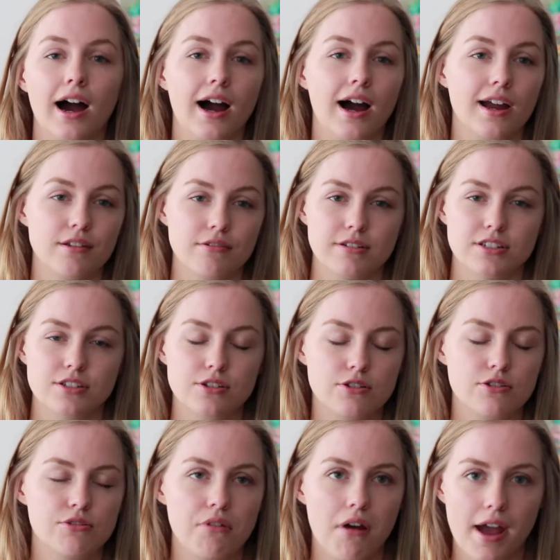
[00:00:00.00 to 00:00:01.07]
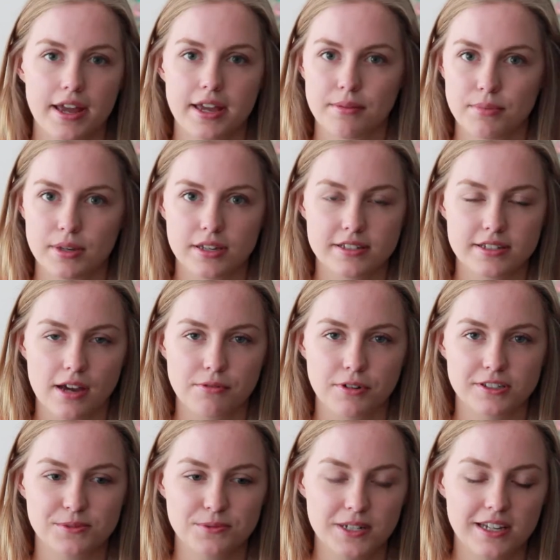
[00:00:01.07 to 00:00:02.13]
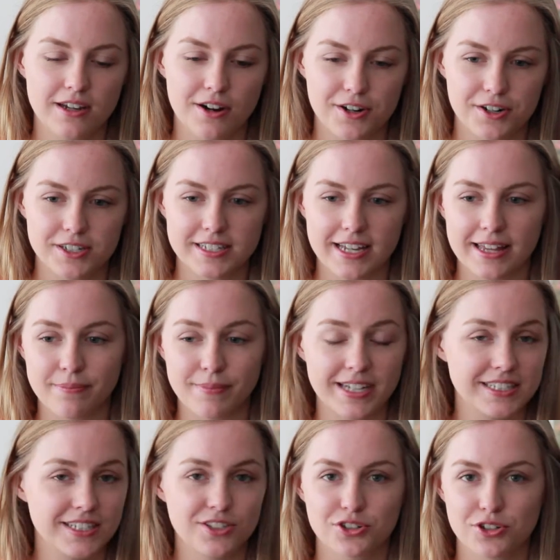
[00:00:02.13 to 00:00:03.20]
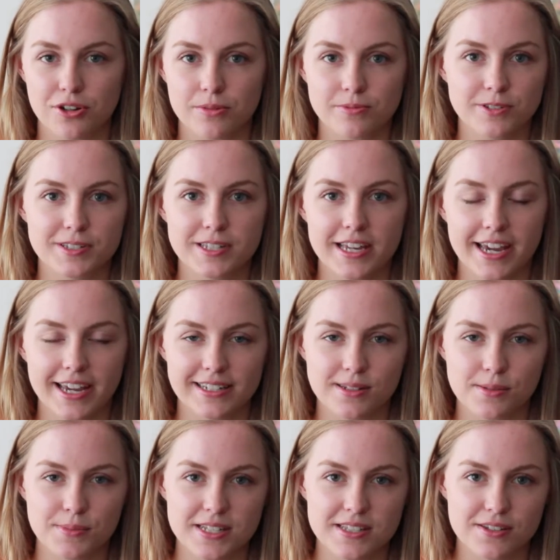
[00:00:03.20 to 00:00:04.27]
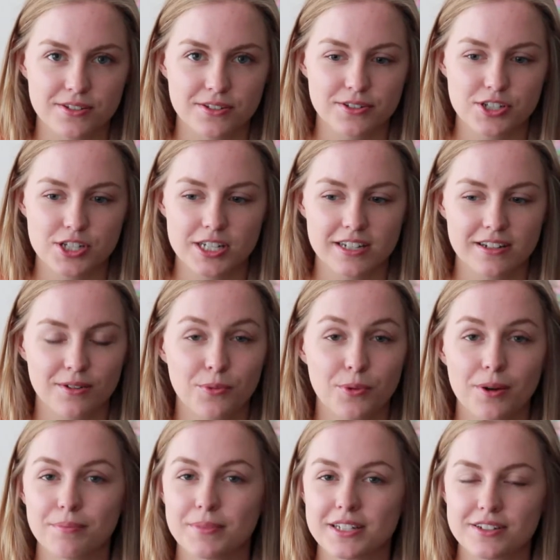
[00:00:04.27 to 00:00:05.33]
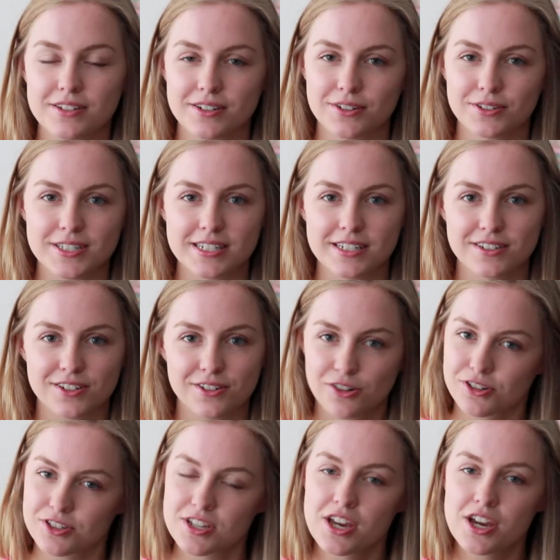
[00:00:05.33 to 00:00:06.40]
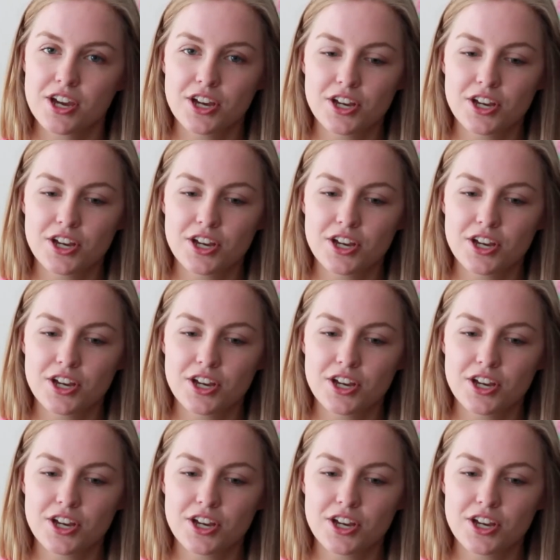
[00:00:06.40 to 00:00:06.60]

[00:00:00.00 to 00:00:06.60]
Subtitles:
I was crying because I was really hurt, and my teacher obviously hated me, so she didn't want me to go see the nurse.